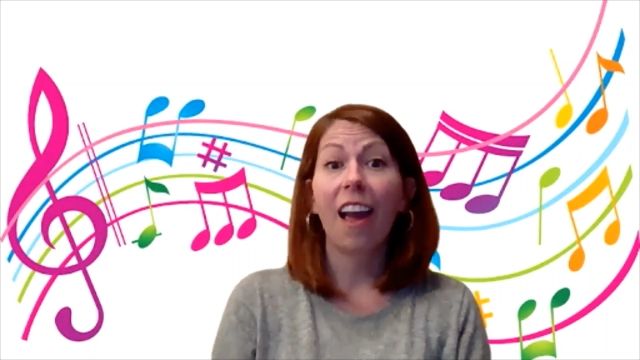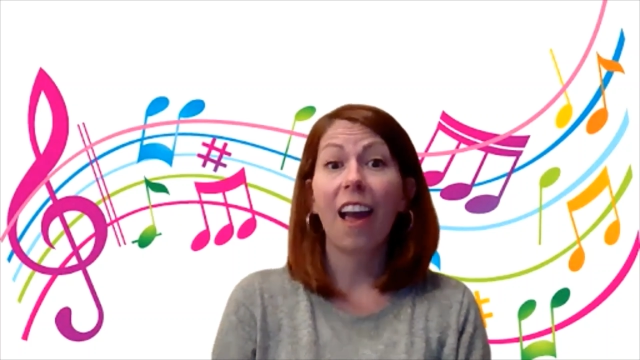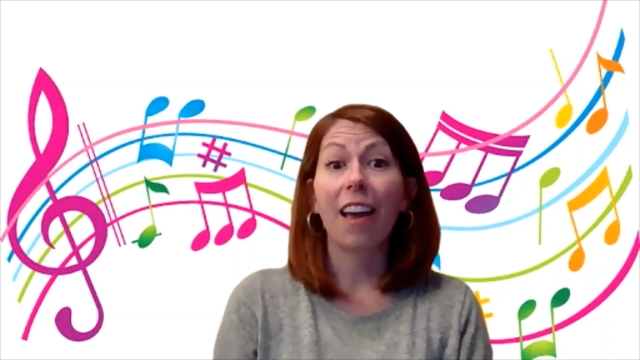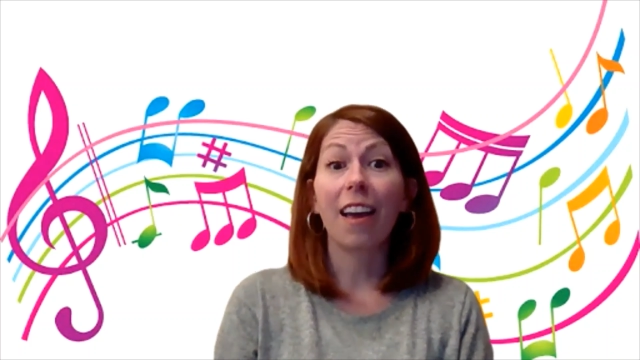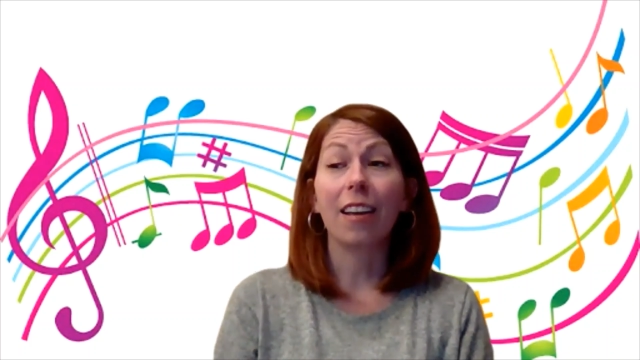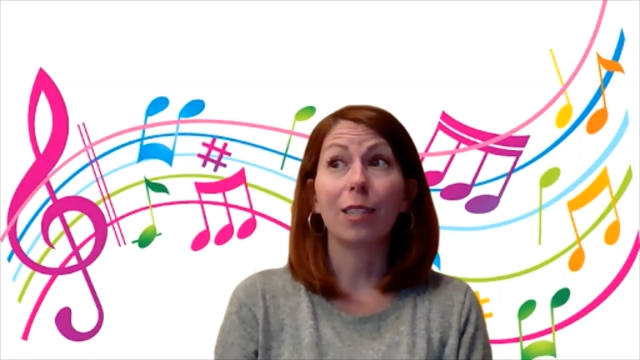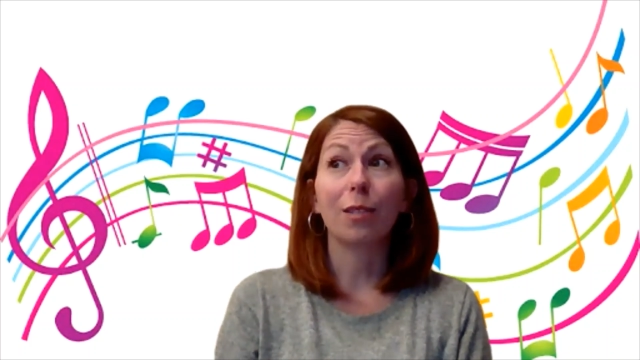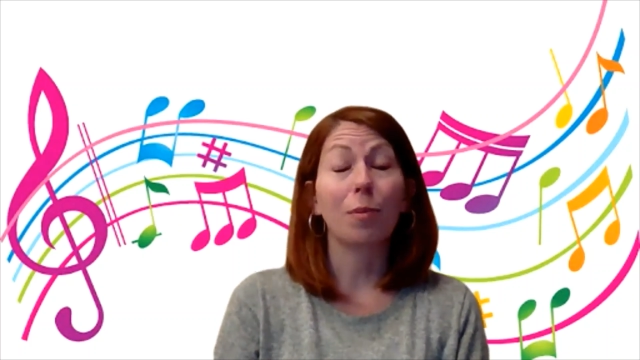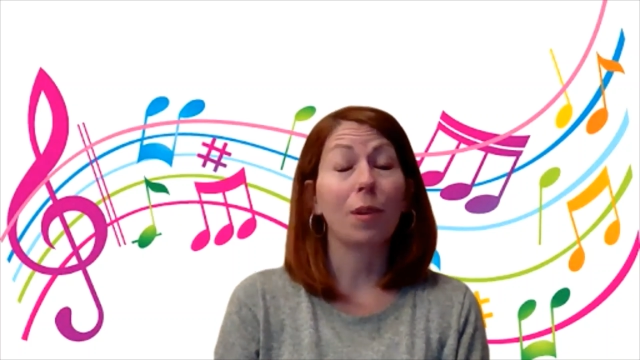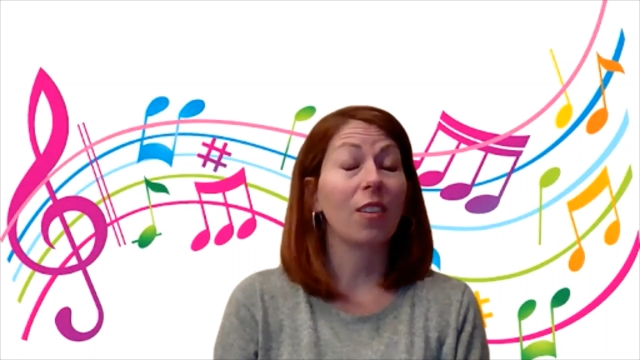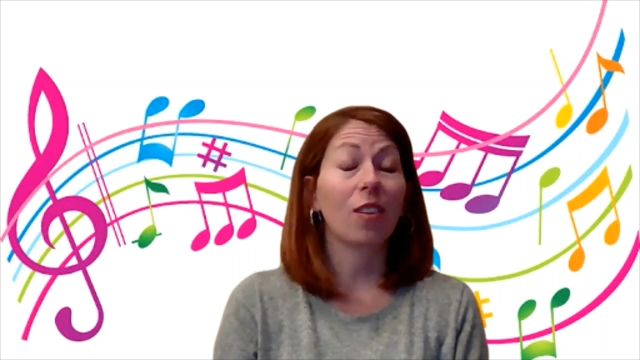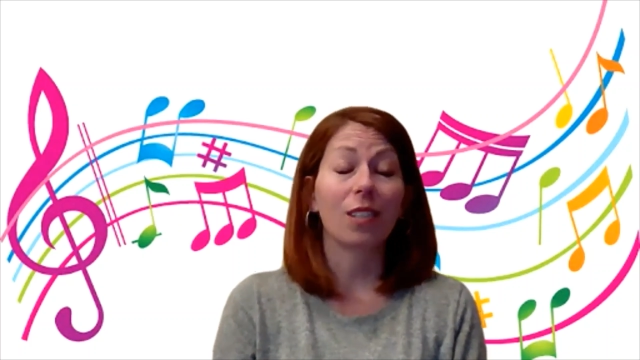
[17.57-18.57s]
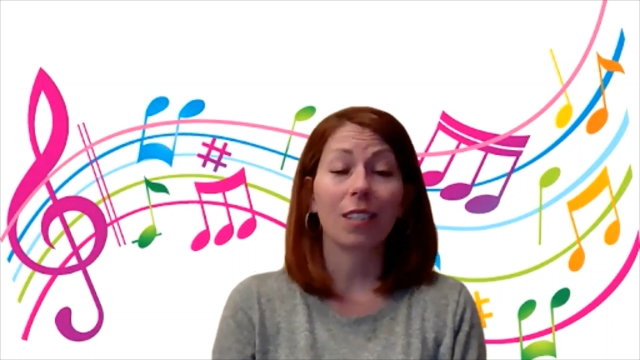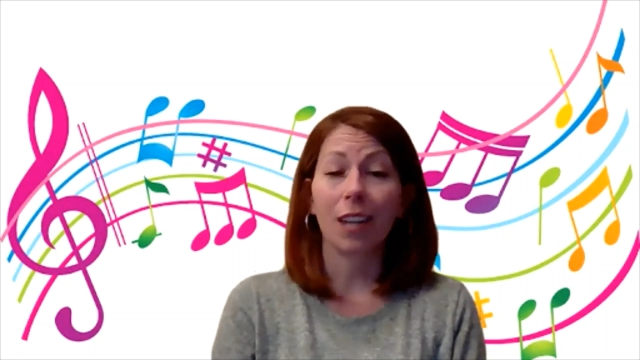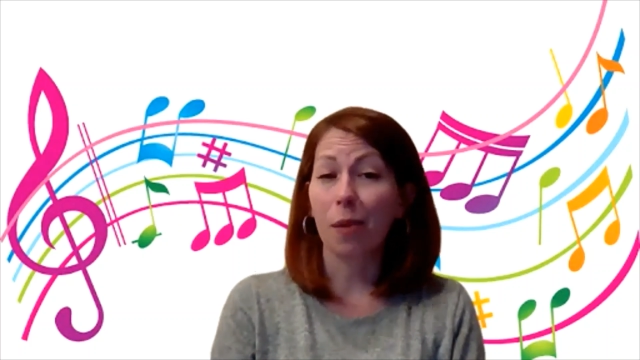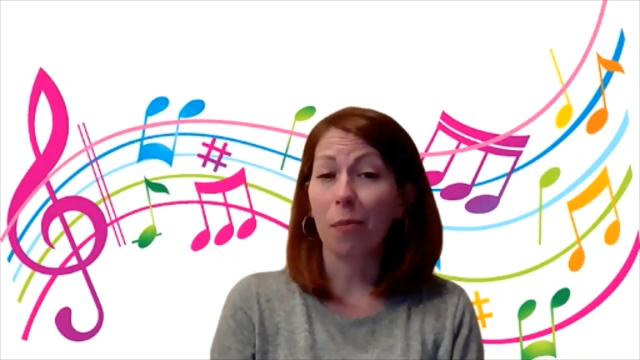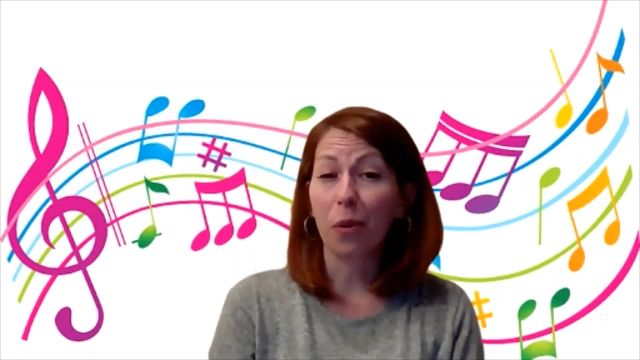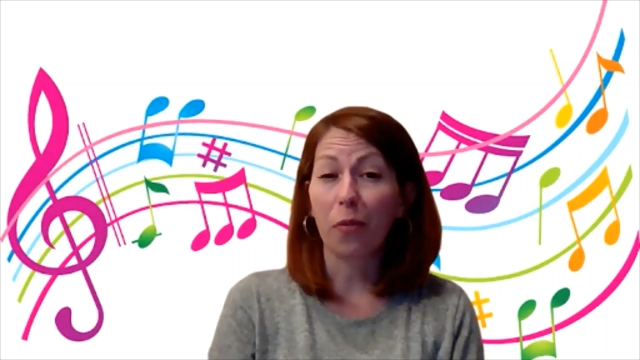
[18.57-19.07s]
and spending lots of
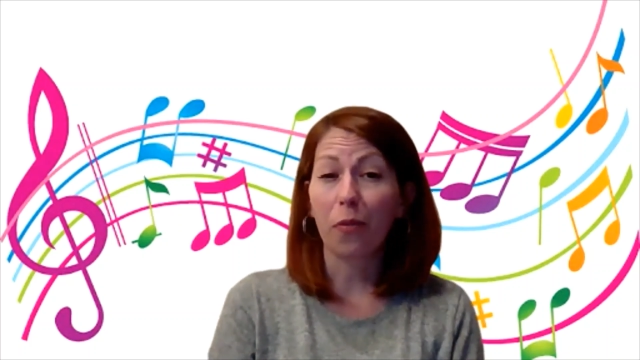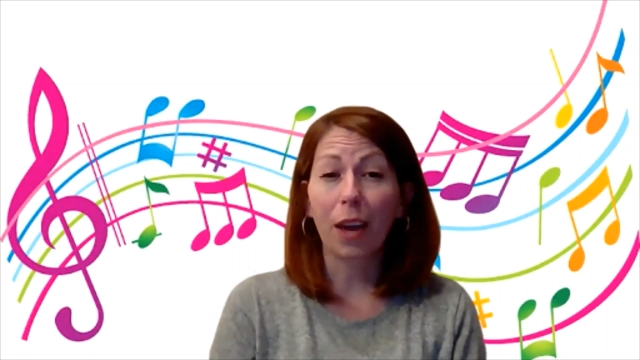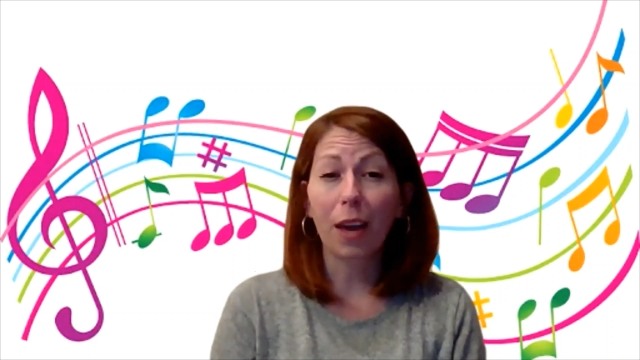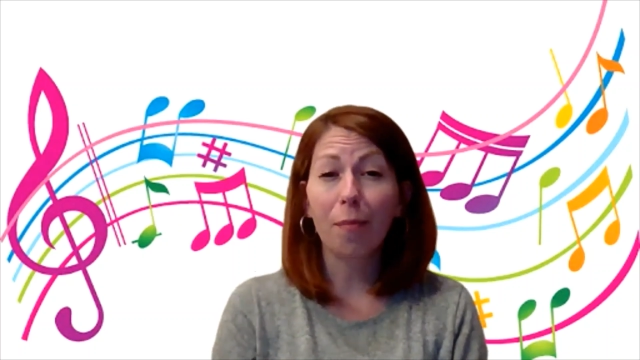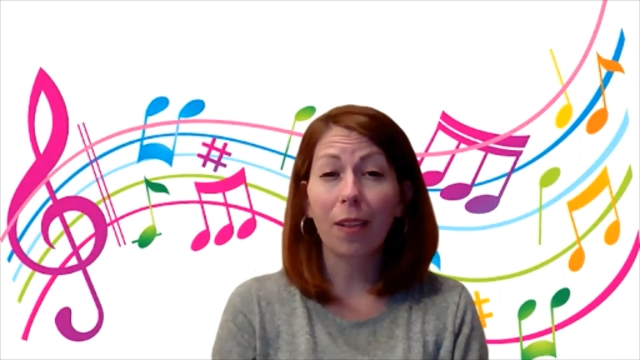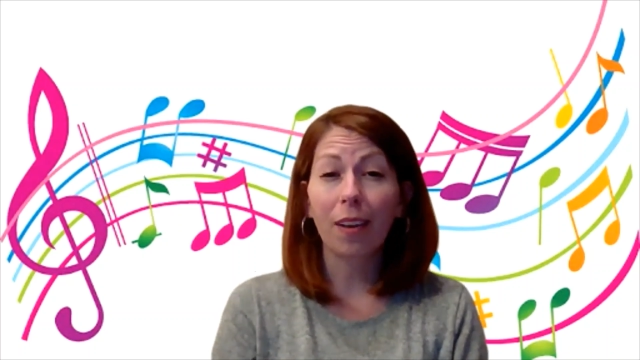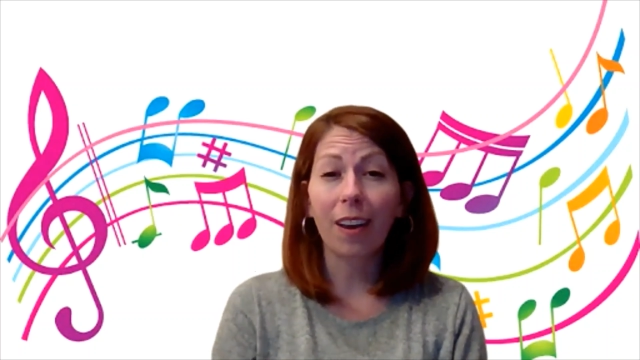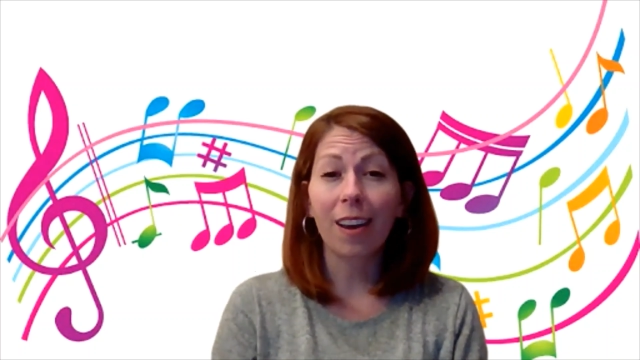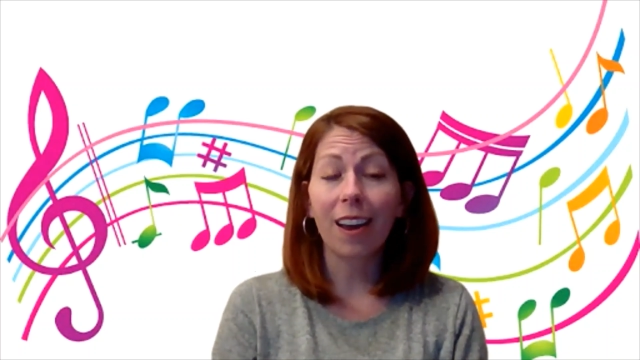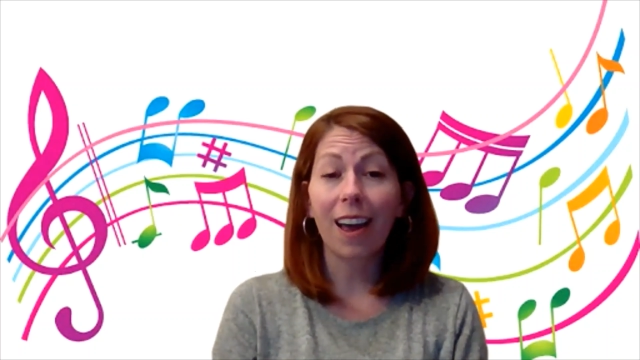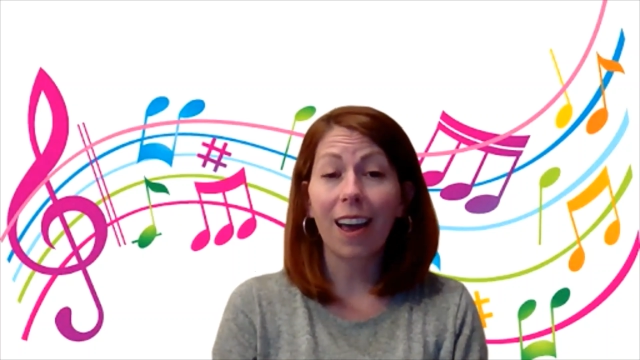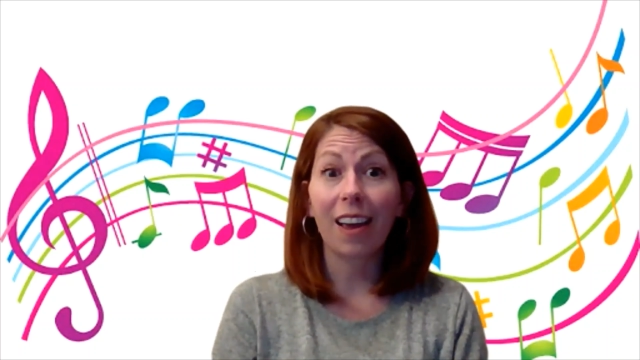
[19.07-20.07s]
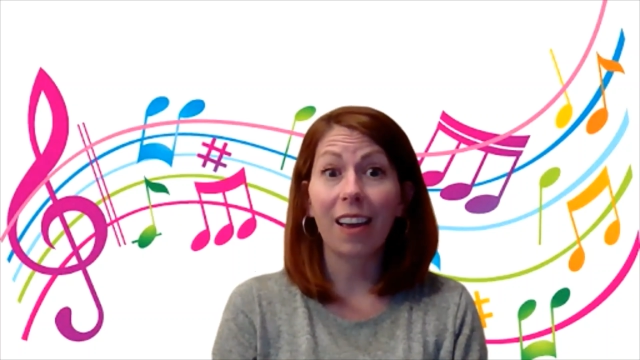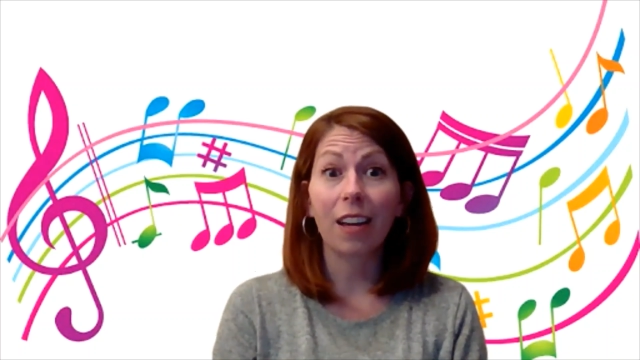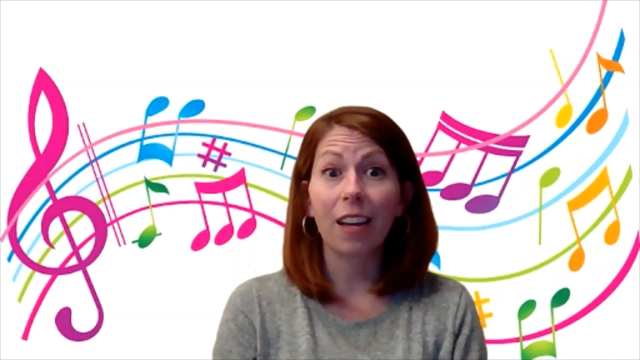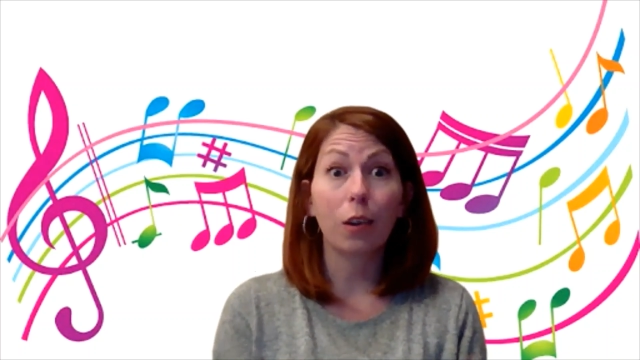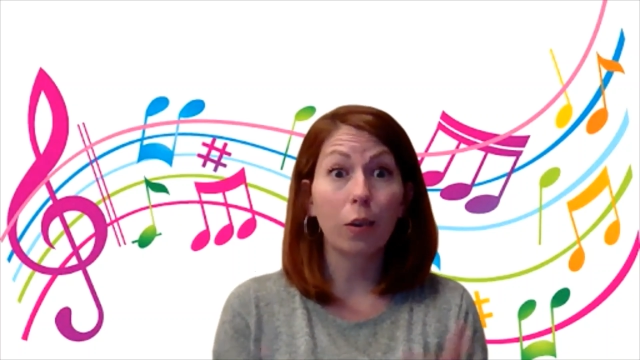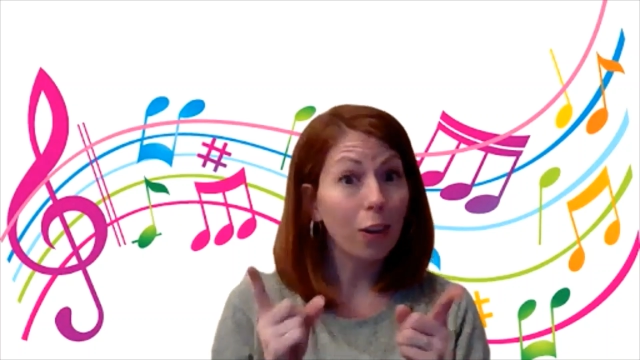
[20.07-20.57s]
time with your family
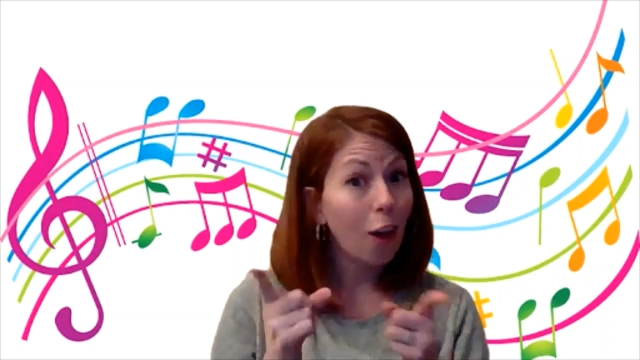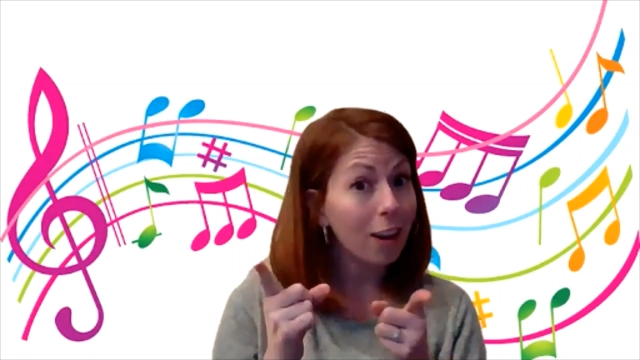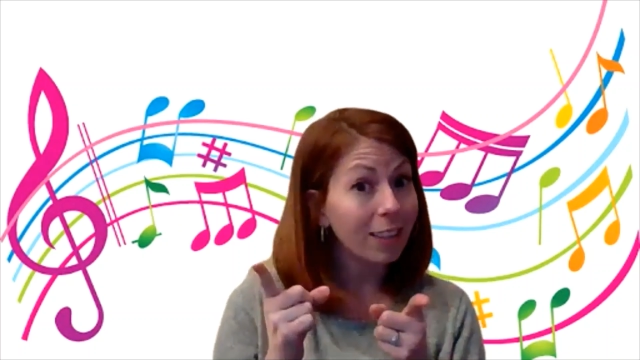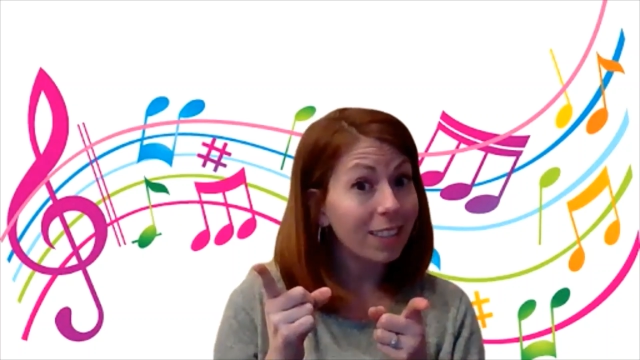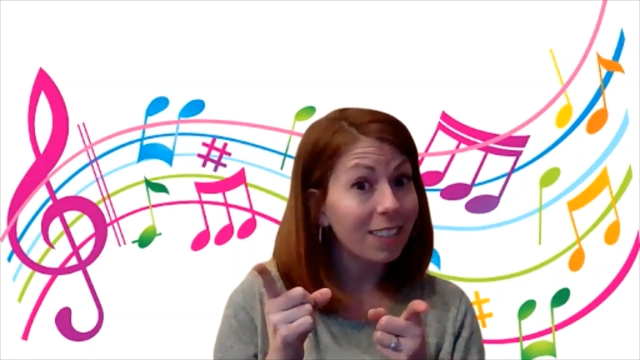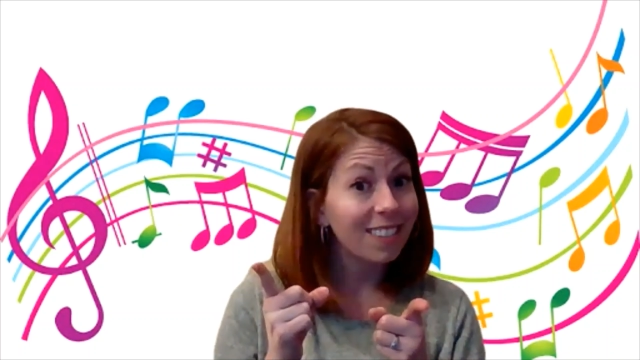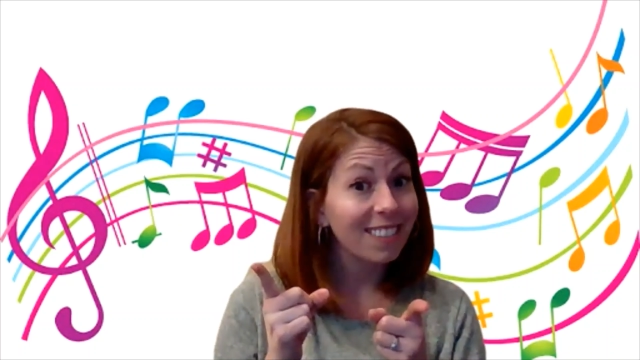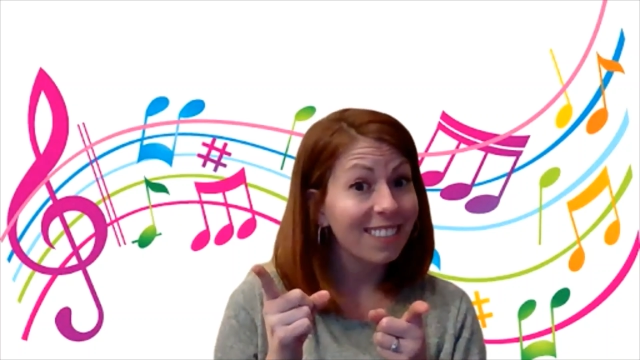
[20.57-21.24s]
and learning lots